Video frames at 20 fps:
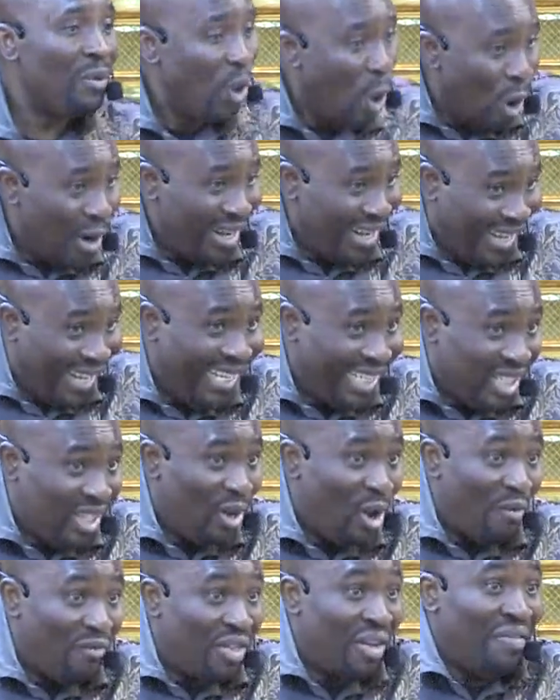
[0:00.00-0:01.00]
God is
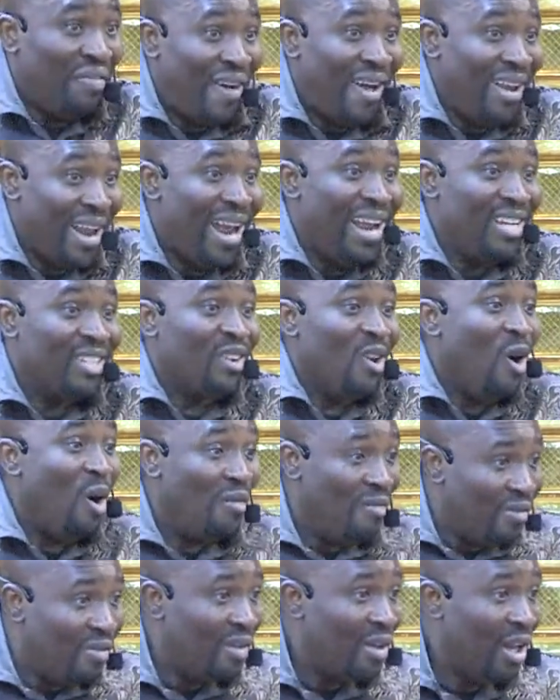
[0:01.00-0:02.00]
love. The Father is
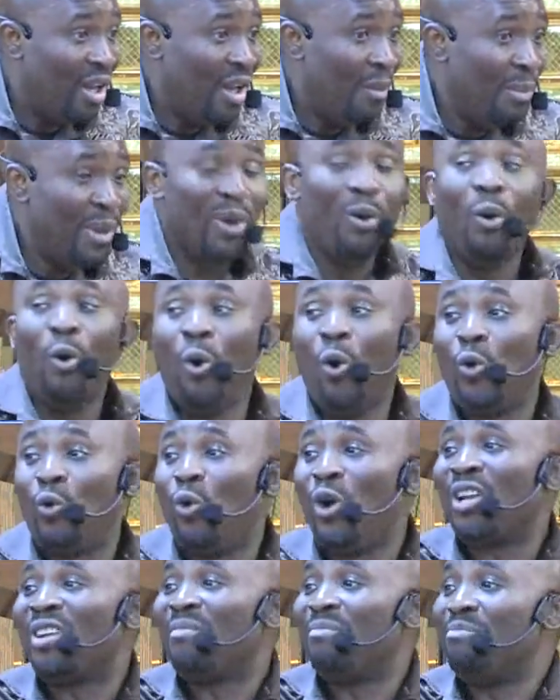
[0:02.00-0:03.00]
love. Behold,
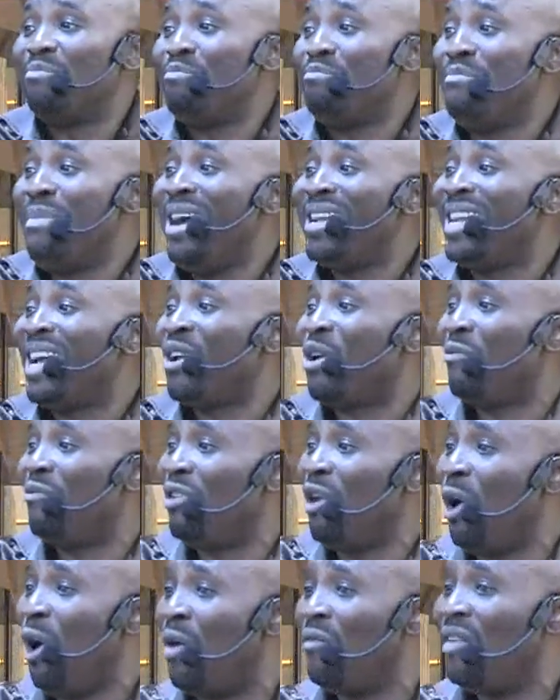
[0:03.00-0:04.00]
what manner of
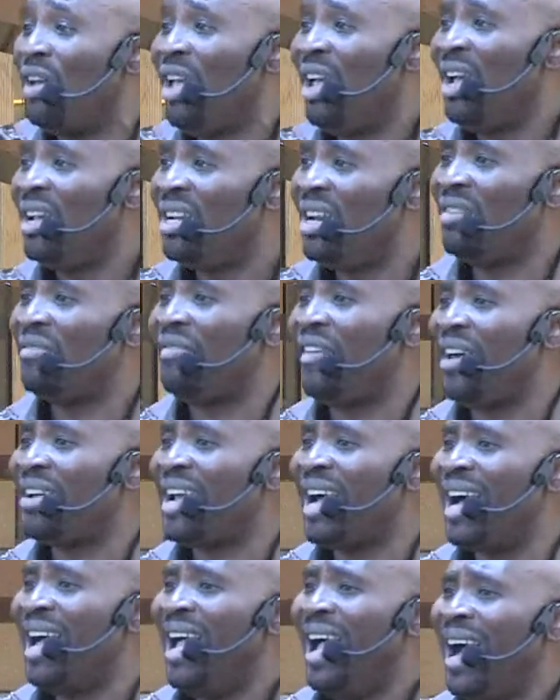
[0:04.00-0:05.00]
love the
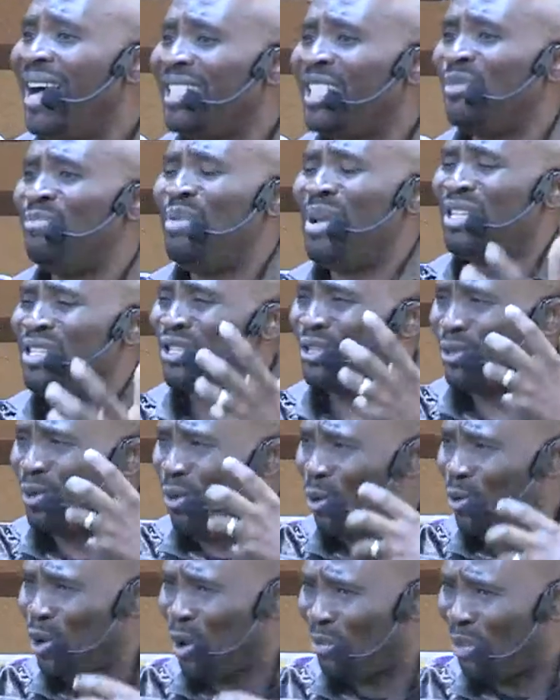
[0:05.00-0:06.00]
Father has
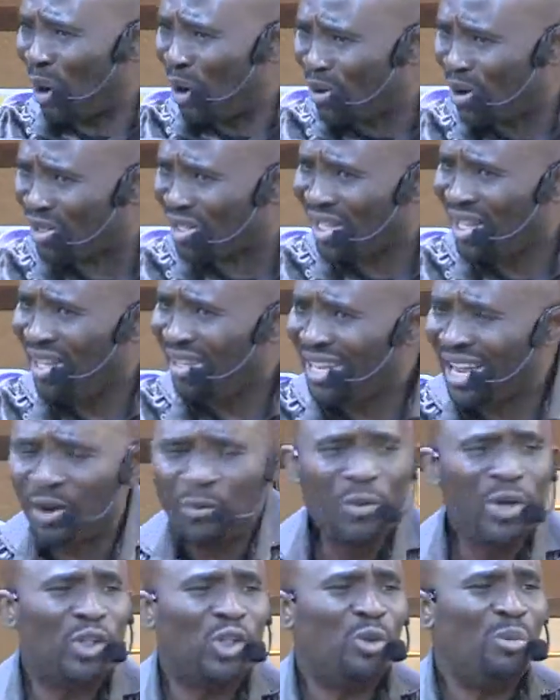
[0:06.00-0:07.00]
bestowed upon us that
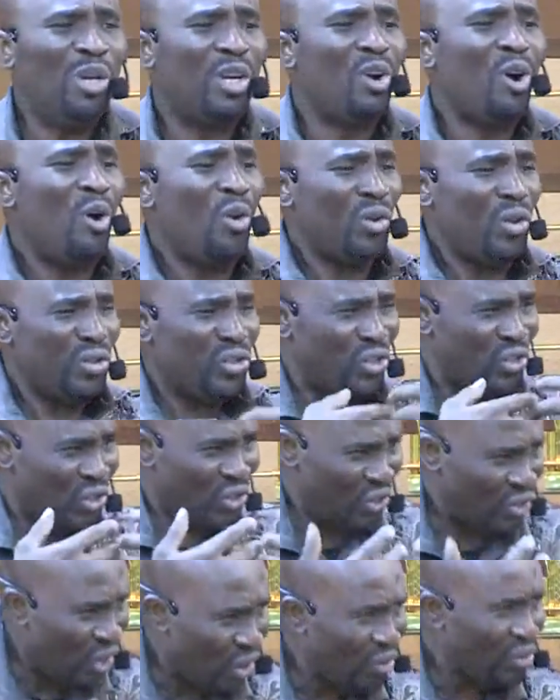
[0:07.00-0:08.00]
we should be called the
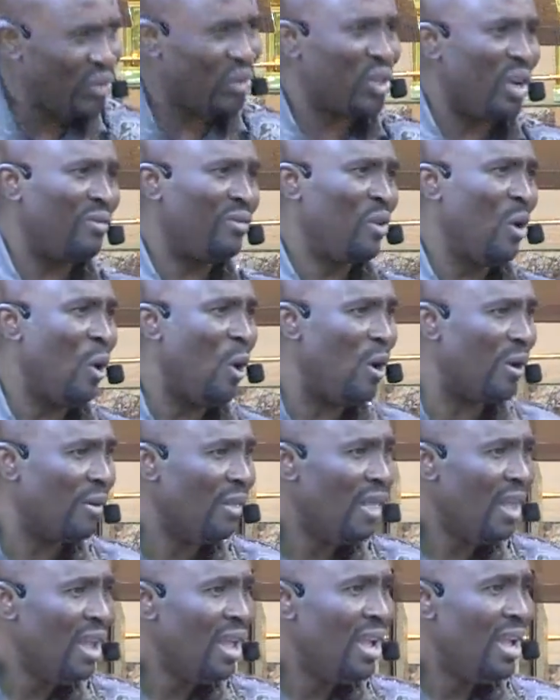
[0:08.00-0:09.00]
sons of God.
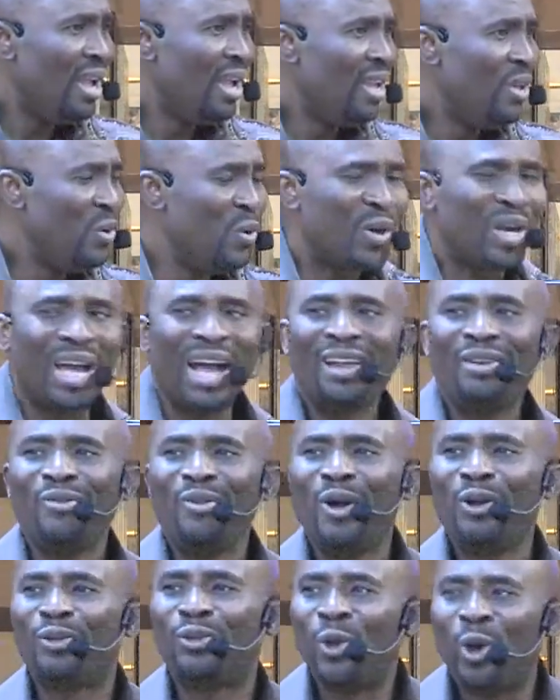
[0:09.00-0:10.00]
You
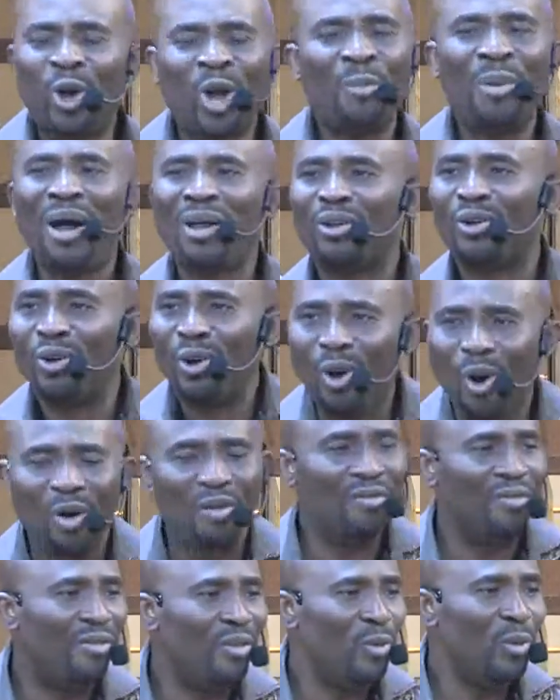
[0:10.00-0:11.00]
cannot talk about
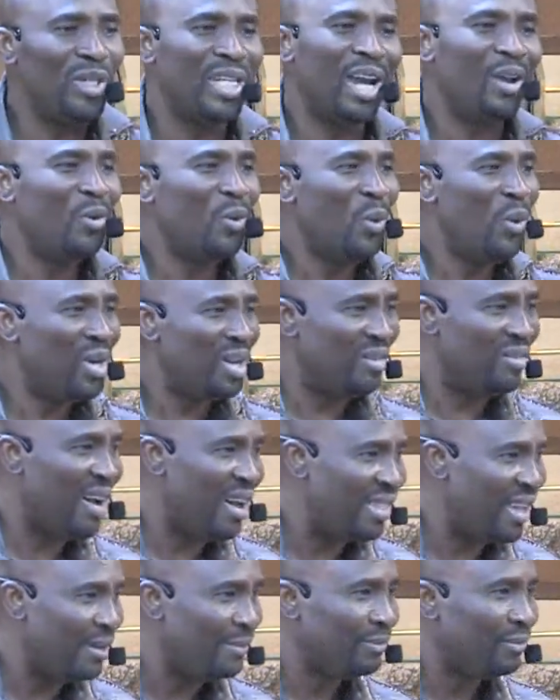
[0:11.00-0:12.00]
love without knowing the
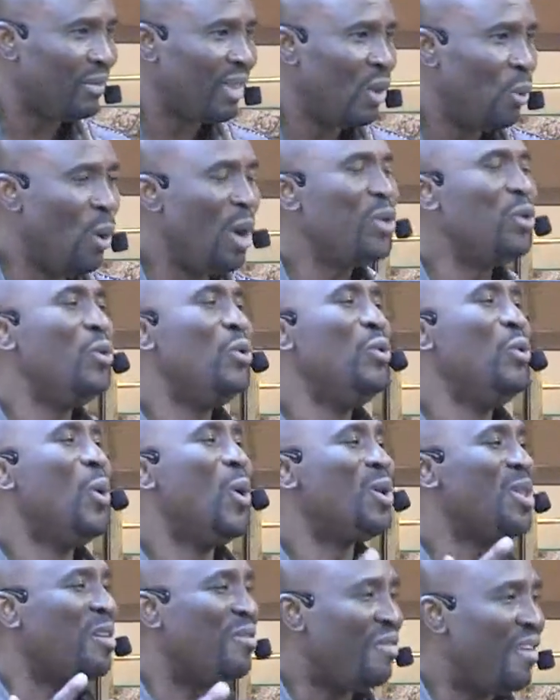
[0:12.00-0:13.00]
Father. When you know
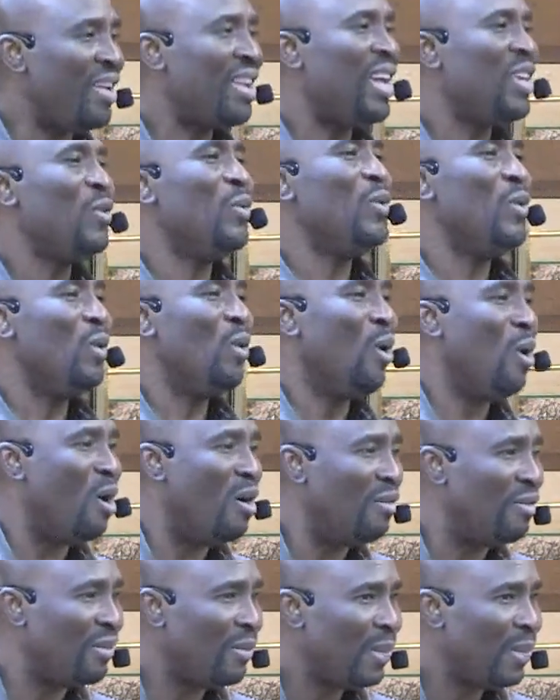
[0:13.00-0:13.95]
the Father, you know love.